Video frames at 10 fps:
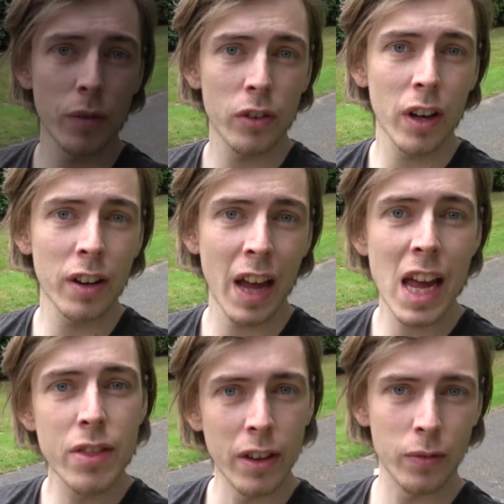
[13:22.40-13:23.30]
I've decided to
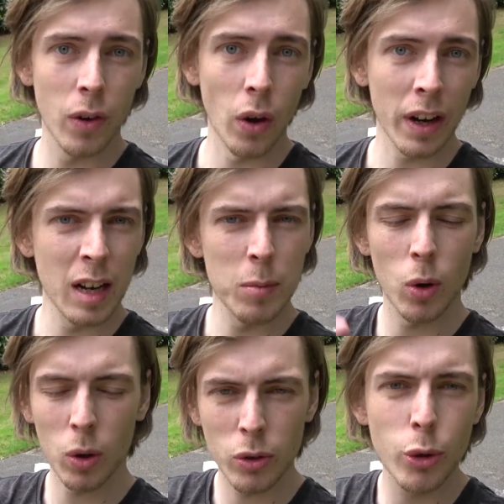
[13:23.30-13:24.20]
end this vlog in a
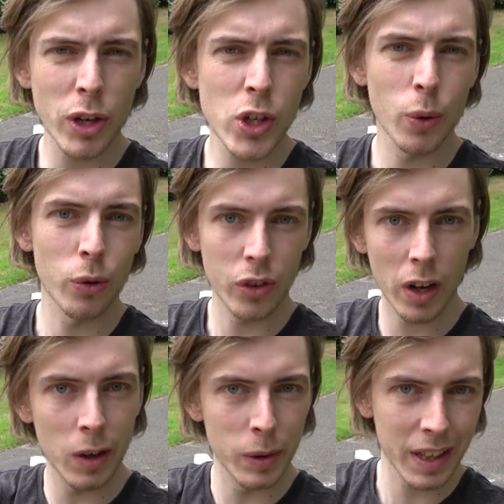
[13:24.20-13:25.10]
more traditional
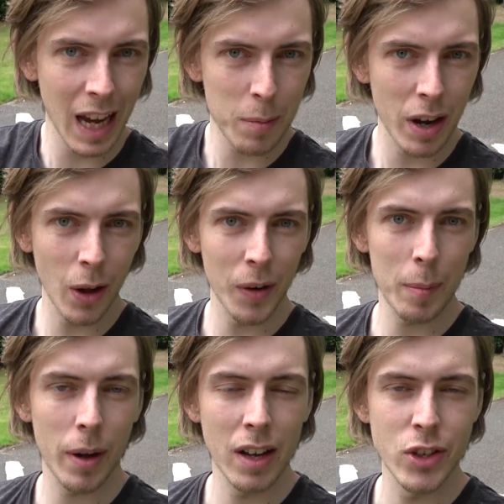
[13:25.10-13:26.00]
style with the camera held
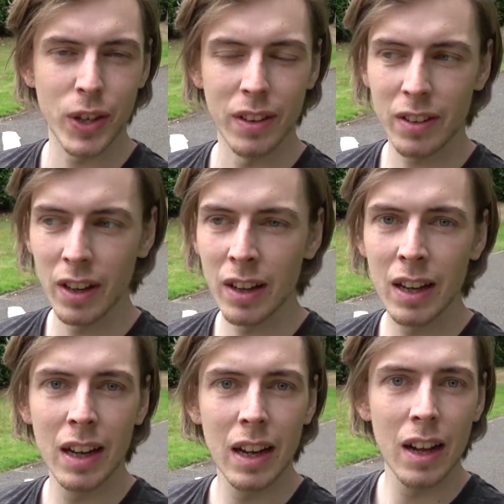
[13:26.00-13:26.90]
up high, as you can see.
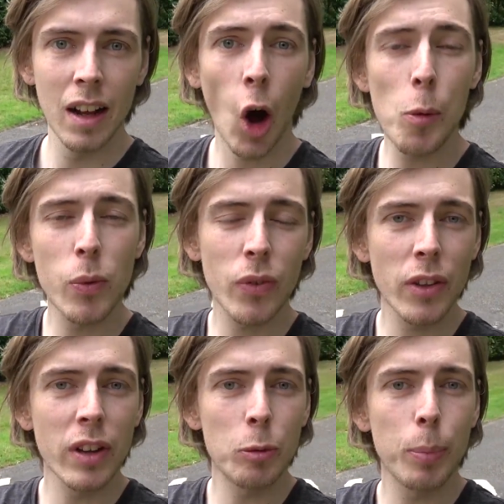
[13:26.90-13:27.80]
I hope you
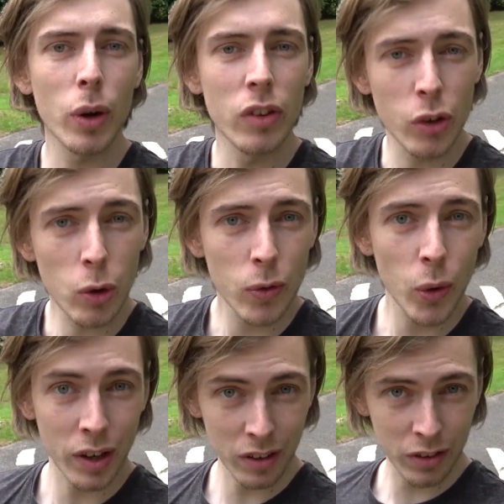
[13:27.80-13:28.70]
found these points
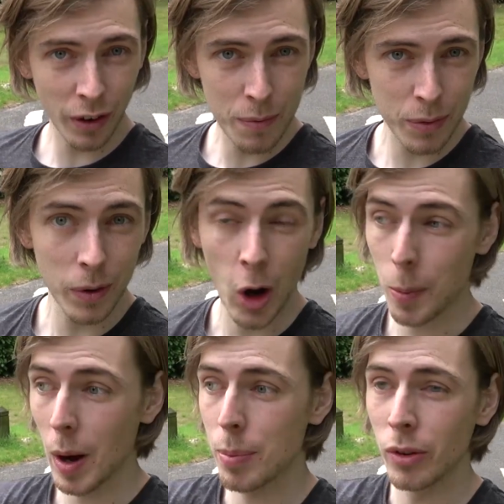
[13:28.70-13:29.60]
useful or insightful. I
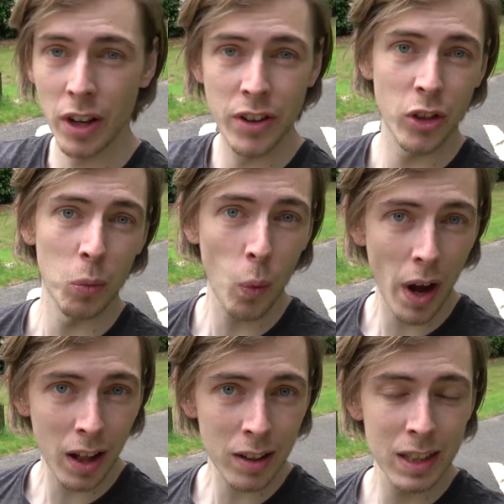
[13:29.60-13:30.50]
hope I presented them
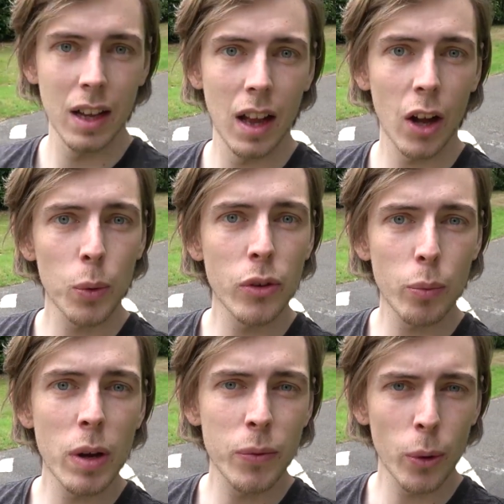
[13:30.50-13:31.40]
well. I just want to
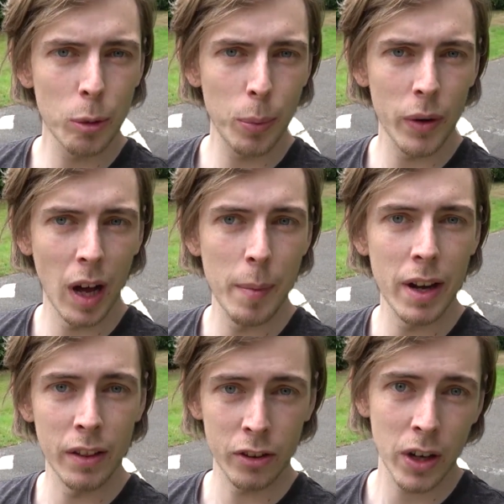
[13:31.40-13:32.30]
reinforce a point I
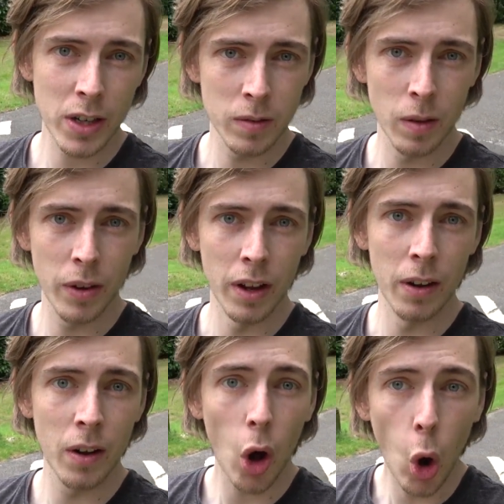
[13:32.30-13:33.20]
made at the start of the
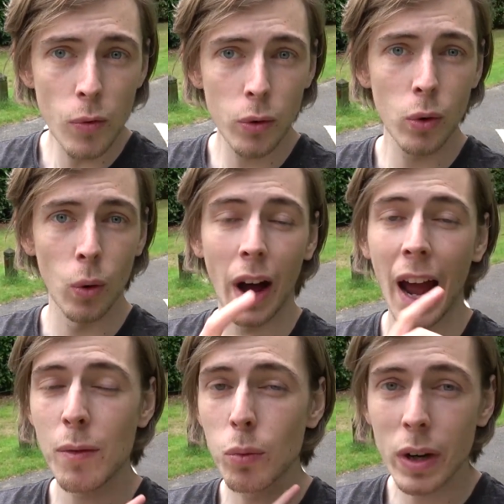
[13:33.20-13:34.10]
video. Overall, I
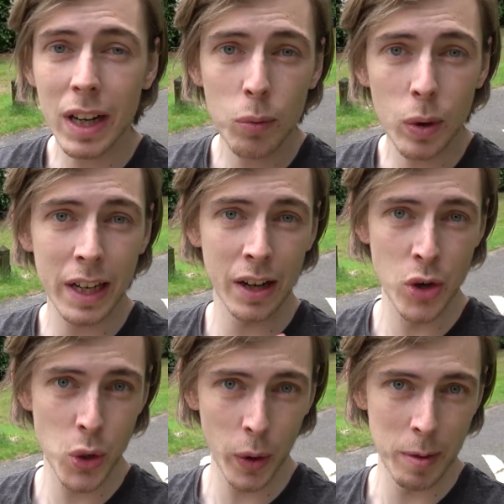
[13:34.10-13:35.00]
have really
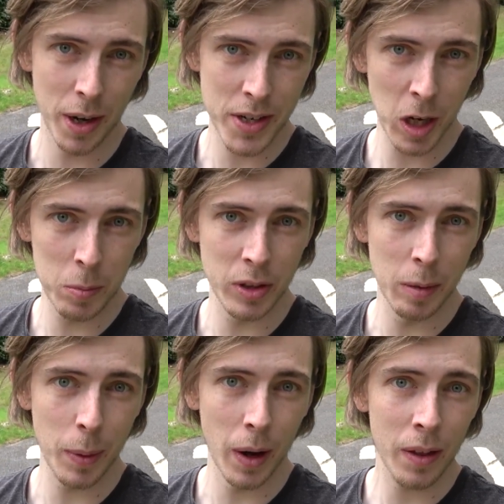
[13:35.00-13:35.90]
enjoyed my time with
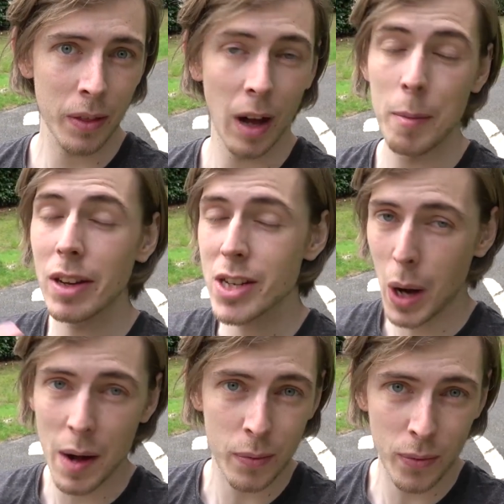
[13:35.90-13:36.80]
the Abarth. I may
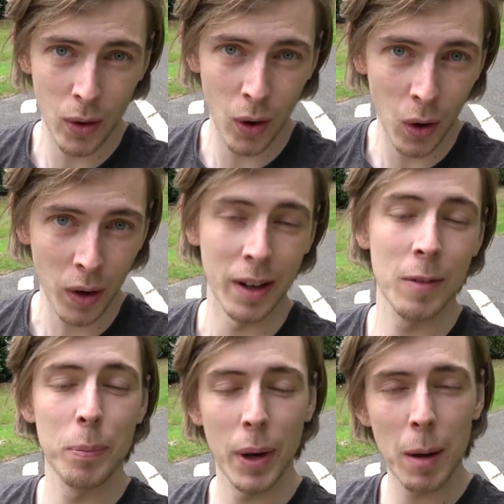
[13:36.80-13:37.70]
still have it for a lot longer,
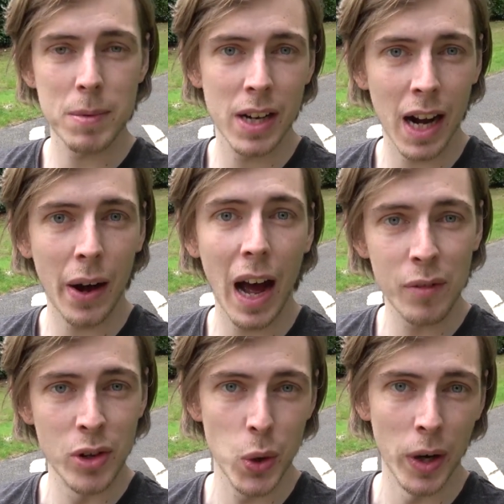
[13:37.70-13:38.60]
but up to now I
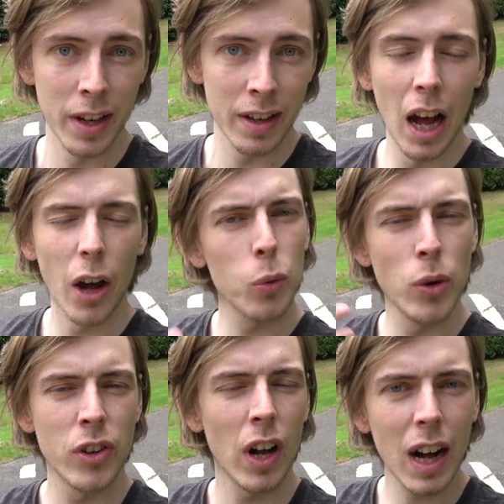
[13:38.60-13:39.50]
have enjoyed it. I just
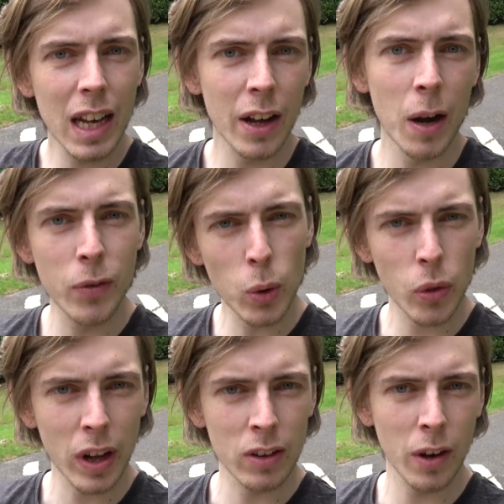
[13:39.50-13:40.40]
wanted to highlight a few
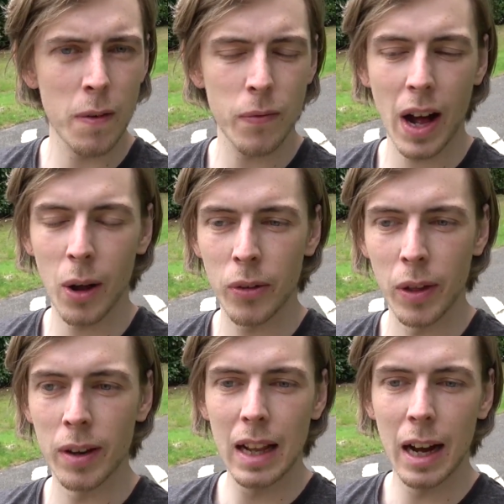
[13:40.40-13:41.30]
things that I found
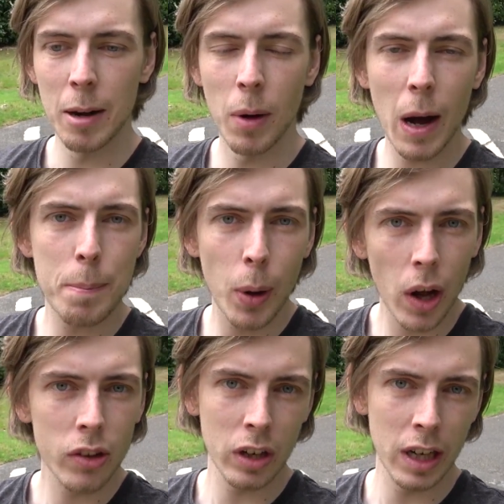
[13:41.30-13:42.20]
that I
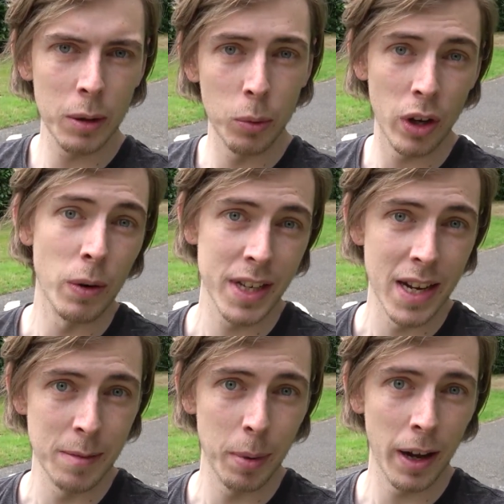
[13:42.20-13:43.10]
personally was
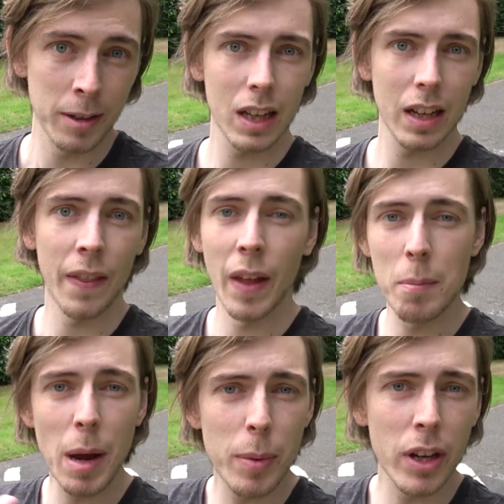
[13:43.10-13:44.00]
irritated by, and
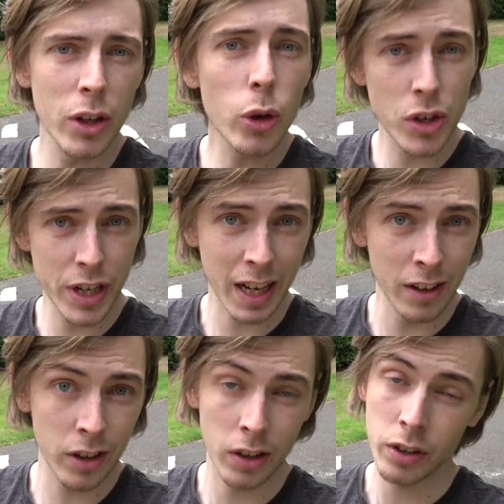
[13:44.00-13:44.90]
that maybe you could take
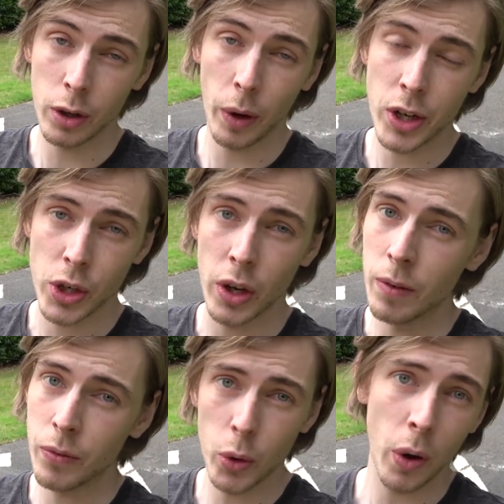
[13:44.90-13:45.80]
into consideration
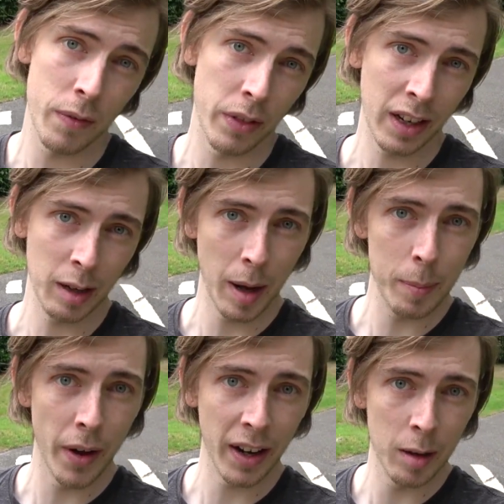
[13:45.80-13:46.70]
if you're ever thinking
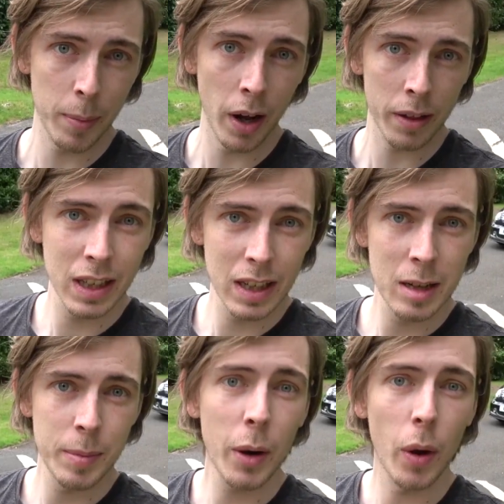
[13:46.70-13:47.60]
about buying an Abarth.
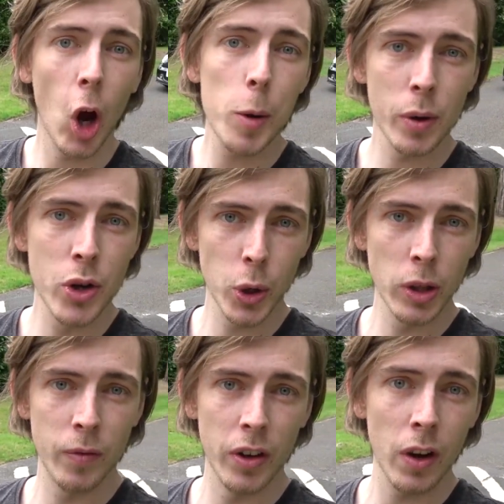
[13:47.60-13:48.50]
But anyway, I hope you
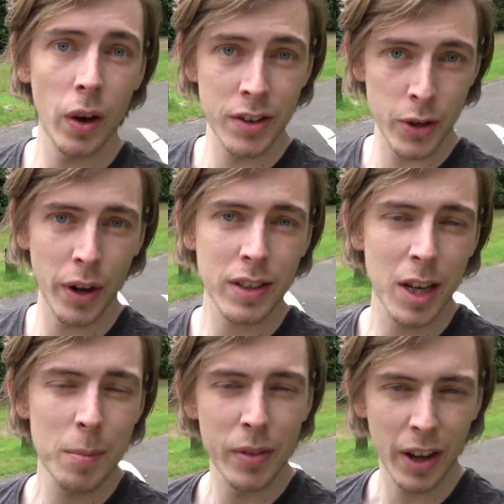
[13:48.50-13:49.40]
enjoyed the video, and until next
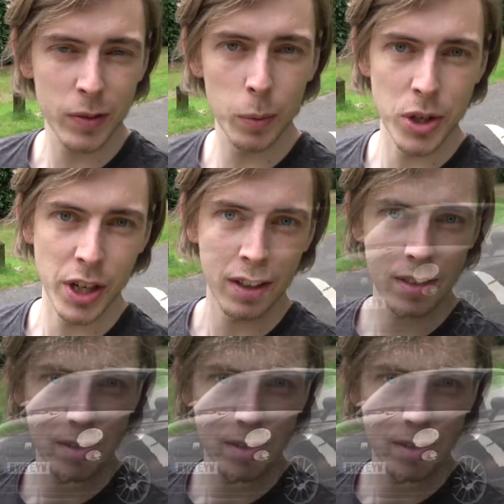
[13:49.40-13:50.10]
time, thanks for watching.